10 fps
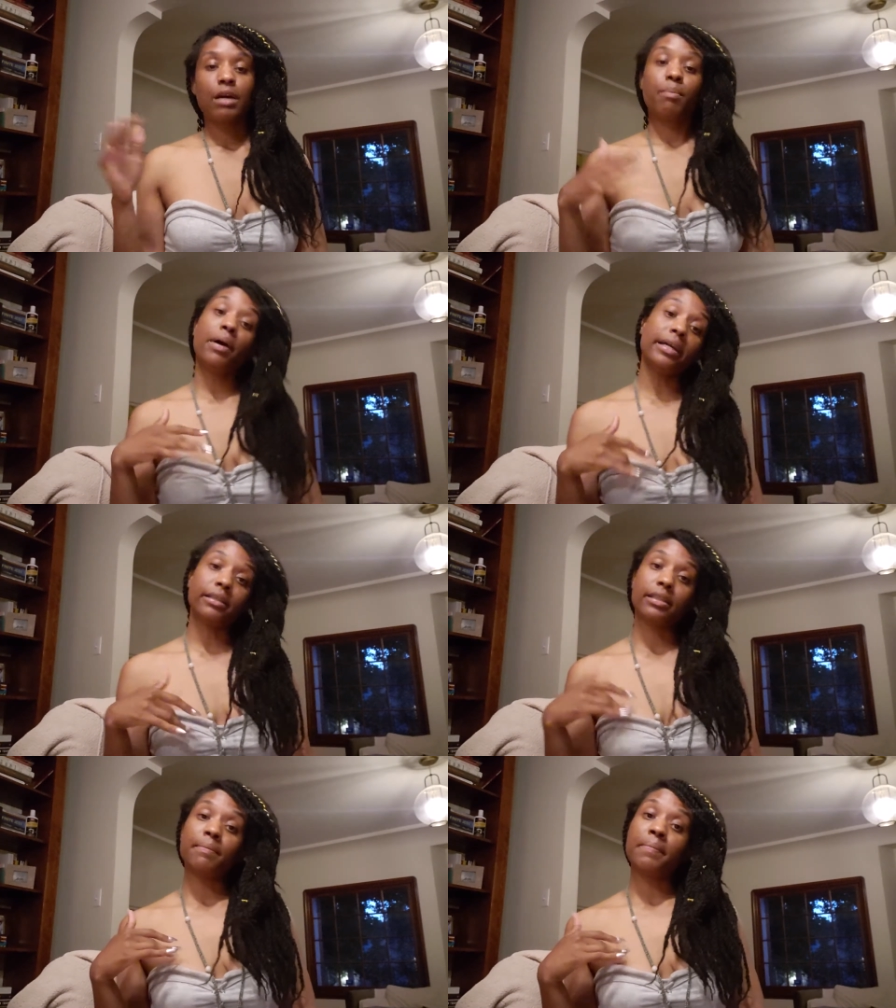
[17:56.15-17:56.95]
But
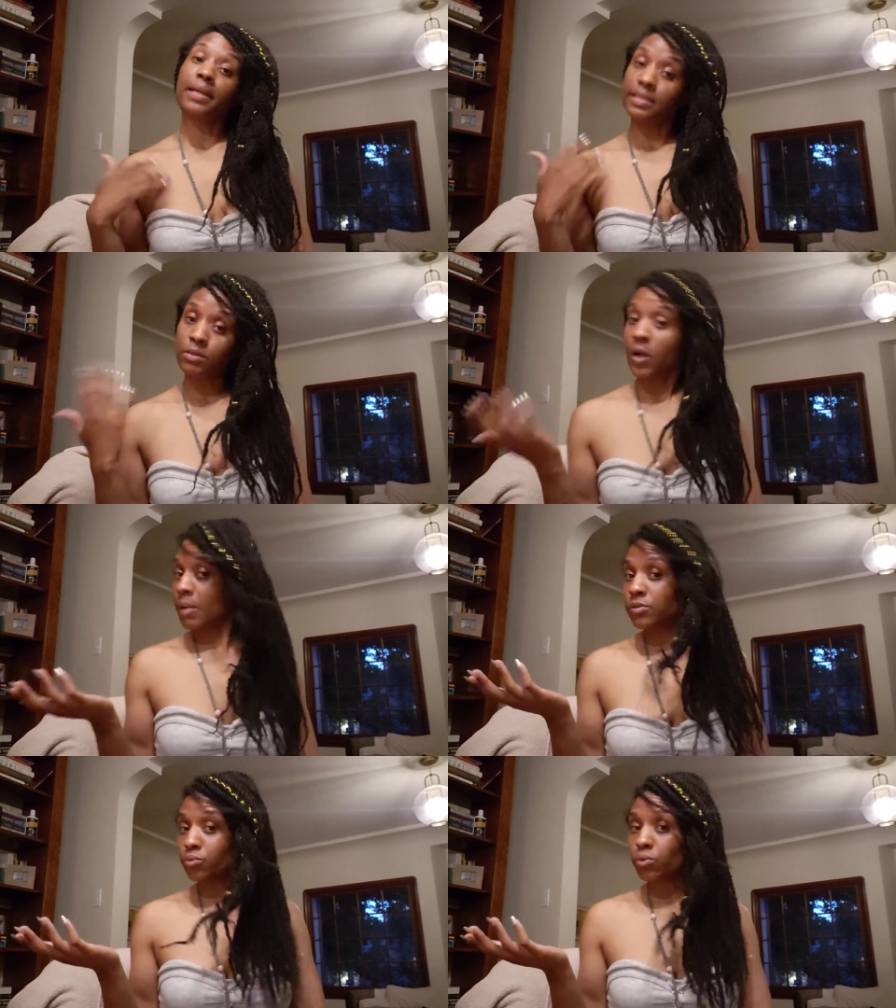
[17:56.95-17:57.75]
because the
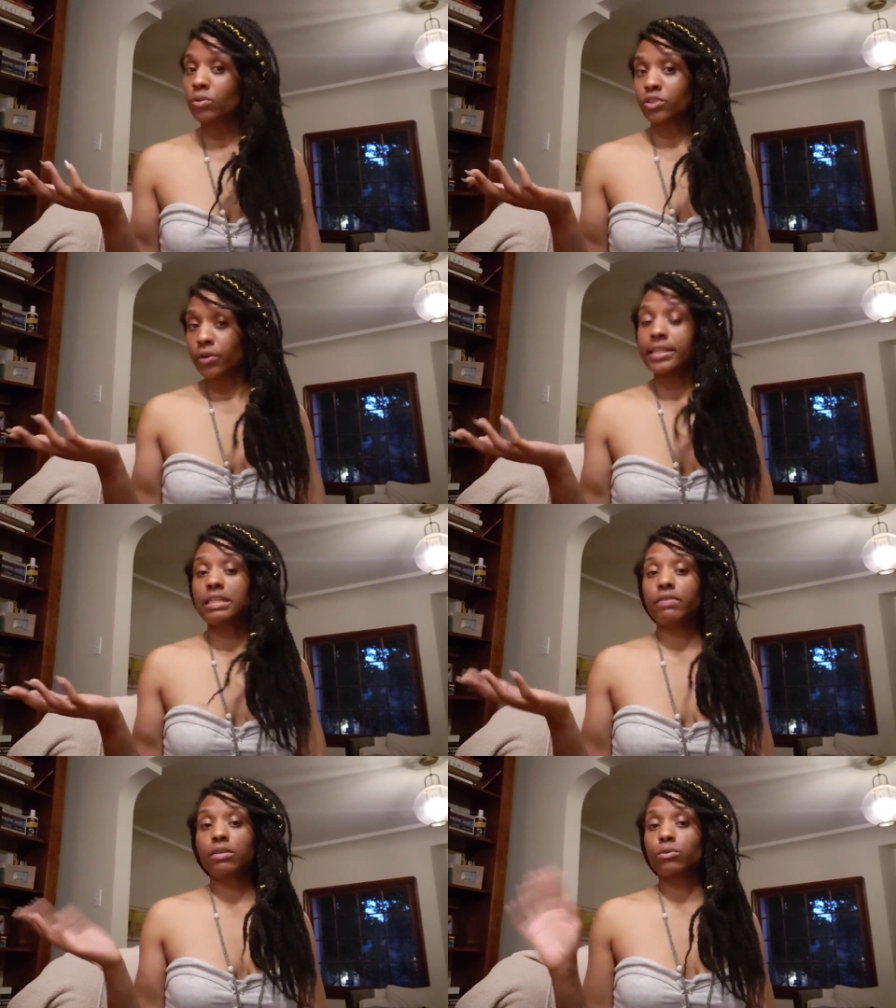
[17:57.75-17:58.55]
Cups rules
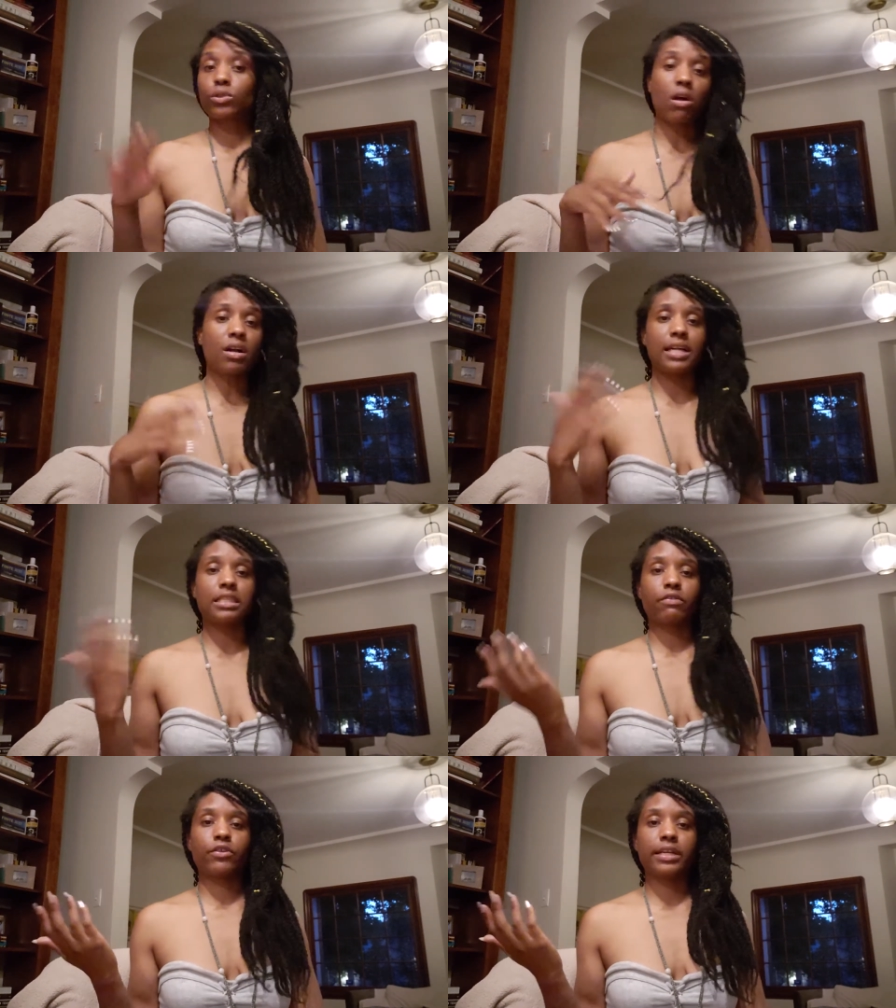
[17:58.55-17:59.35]
creativity, it rules all kinds
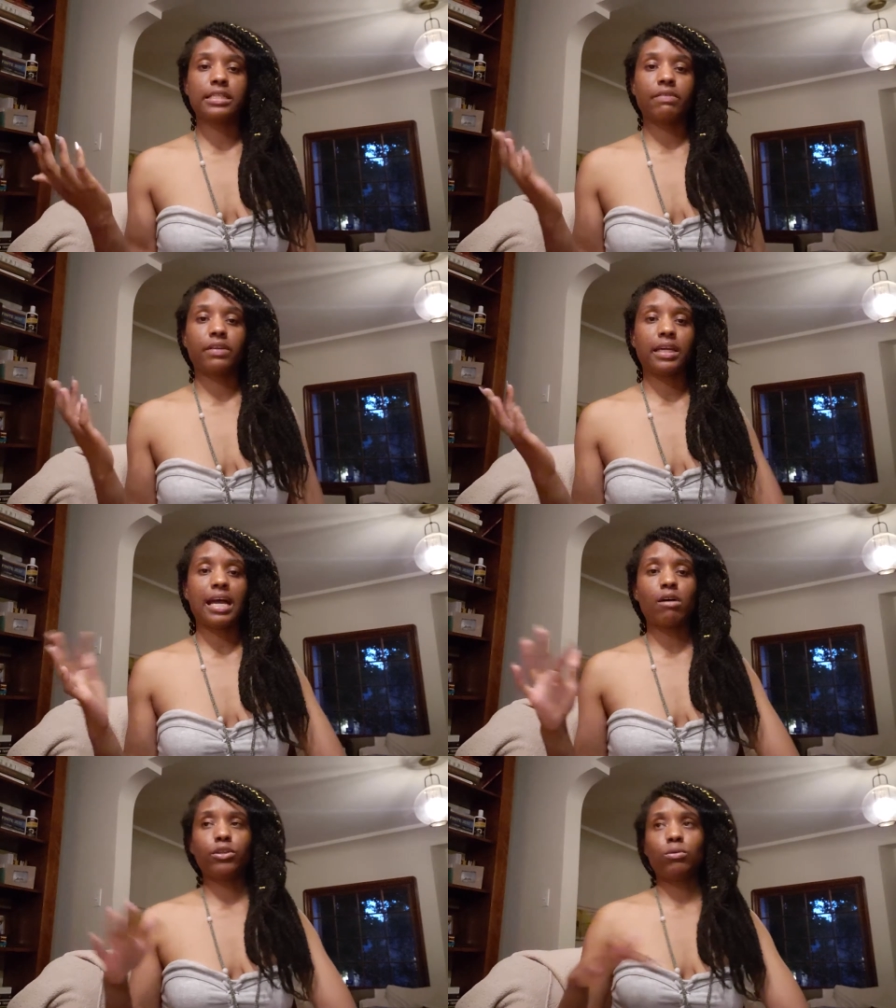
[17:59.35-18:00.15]
of creativity.
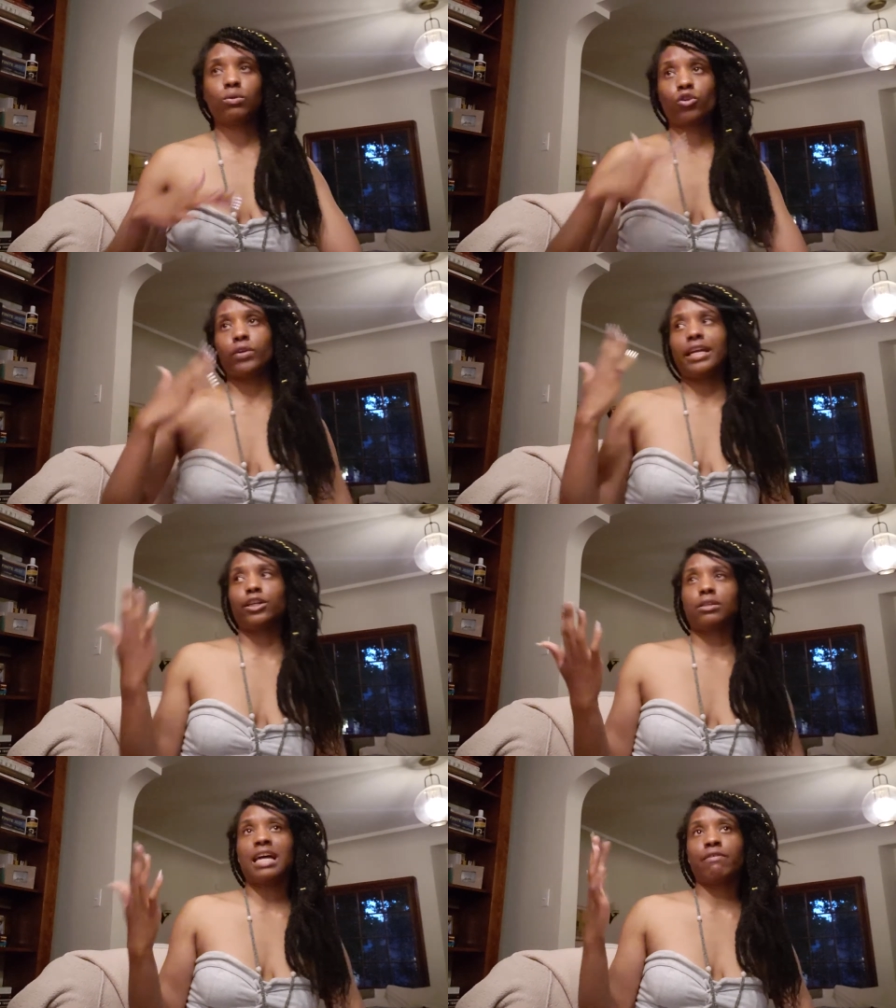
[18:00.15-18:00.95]
How you will create
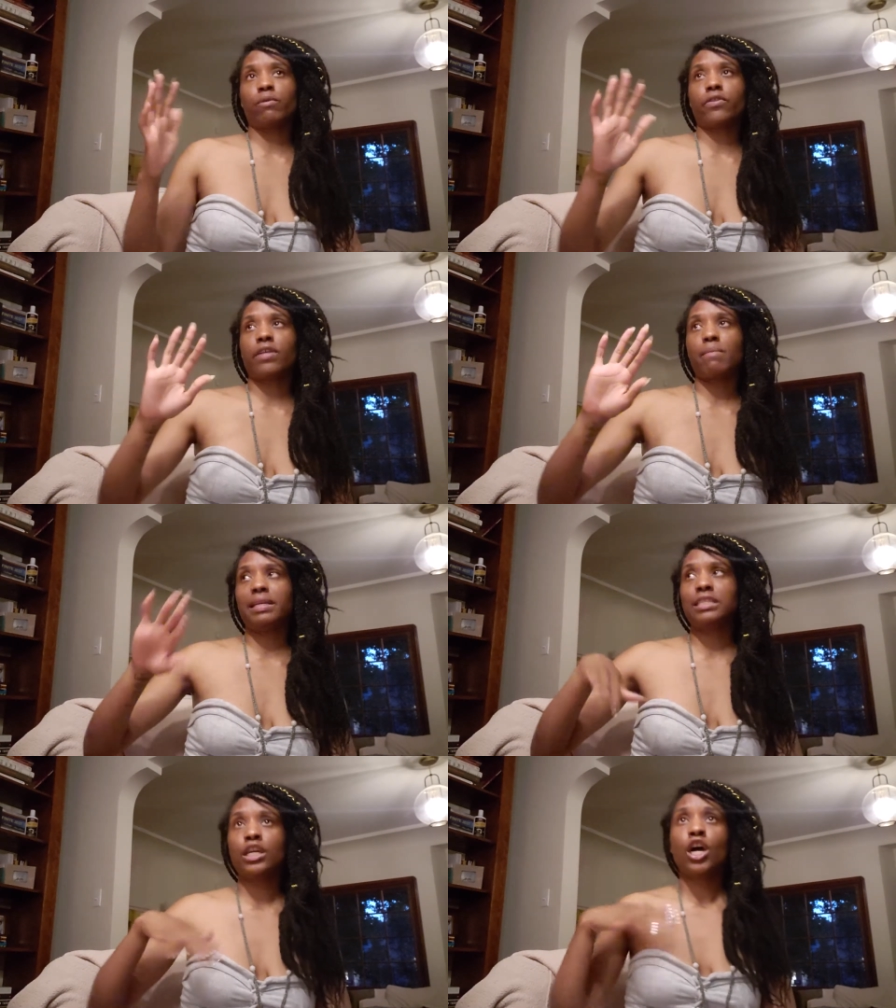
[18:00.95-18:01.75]
your life, whether that
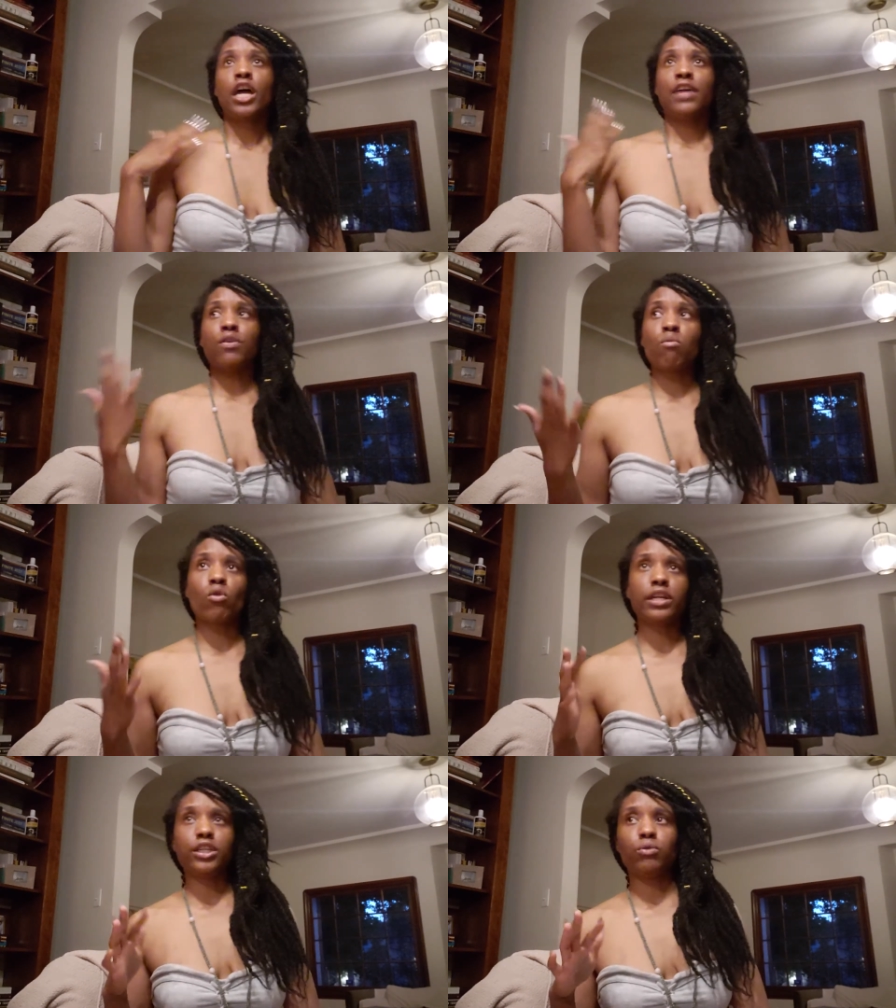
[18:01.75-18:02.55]
means in the
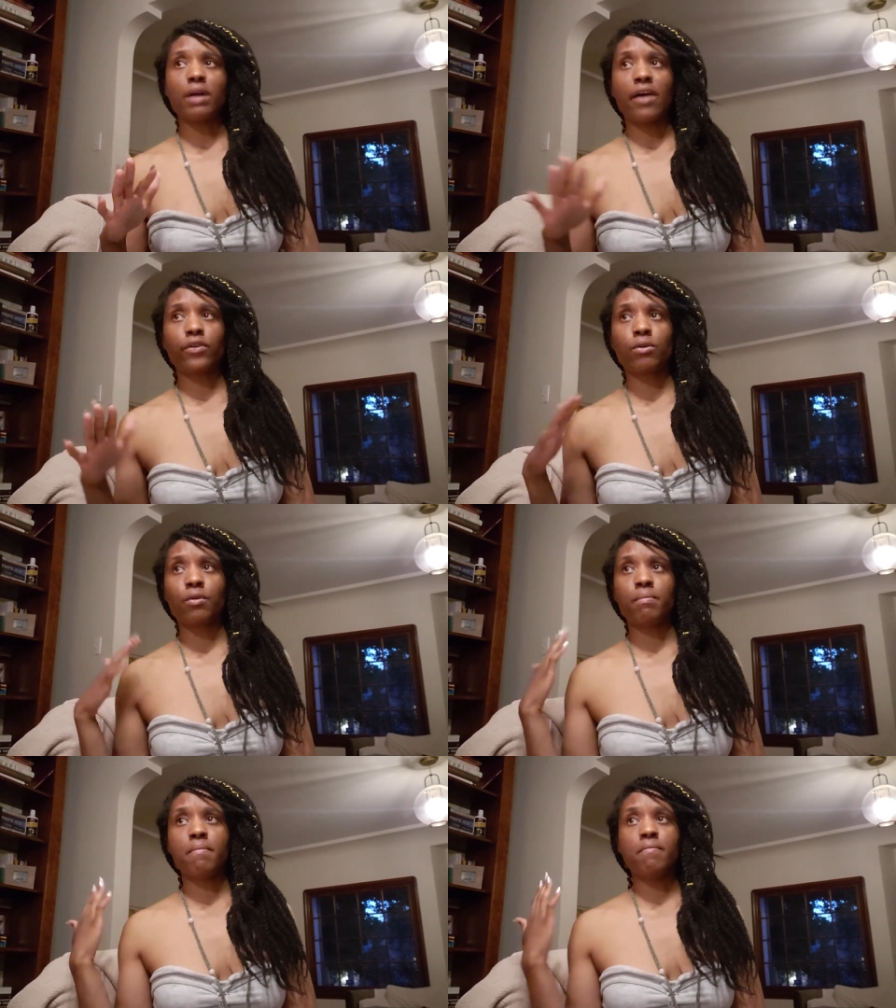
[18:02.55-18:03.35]
morning you
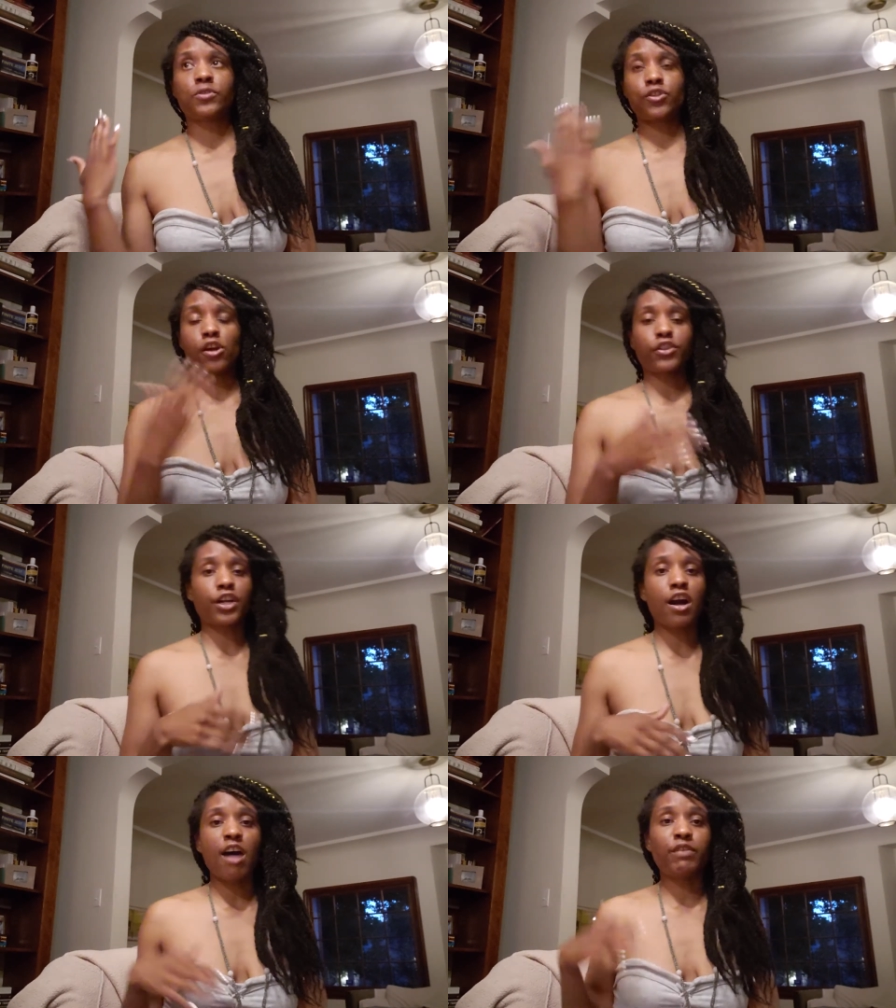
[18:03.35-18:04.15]
rather start the
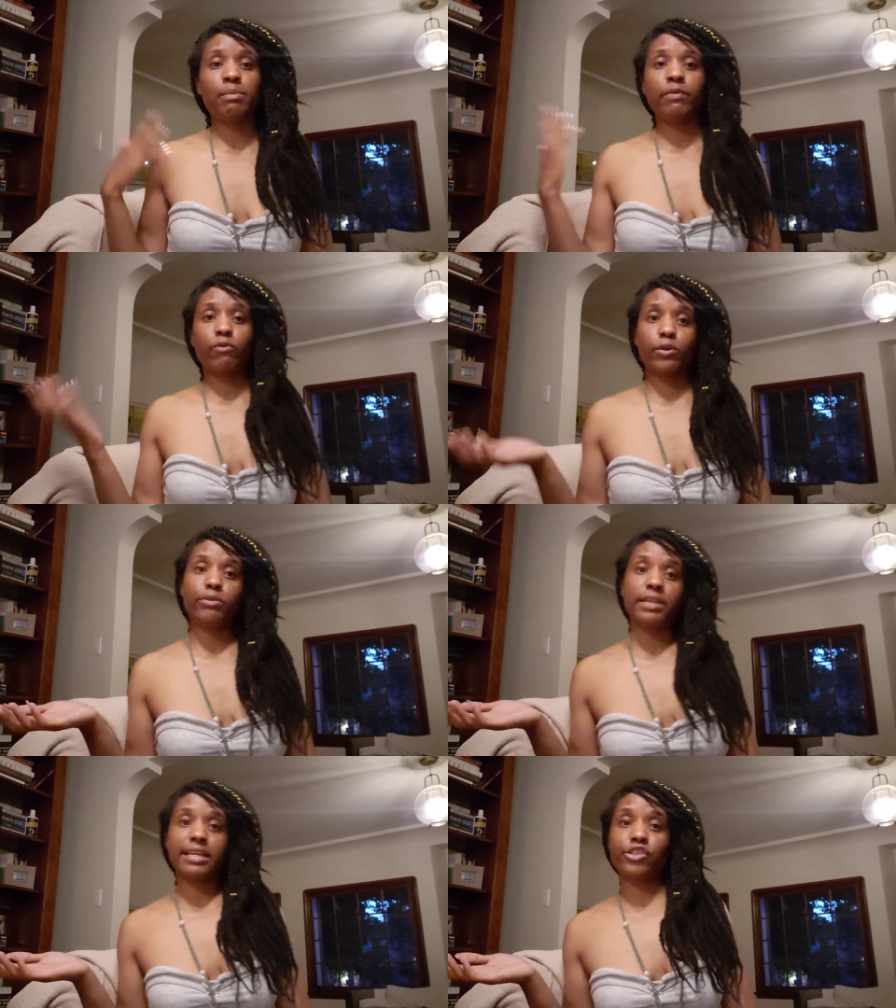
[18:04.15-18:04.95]
coffee before you take a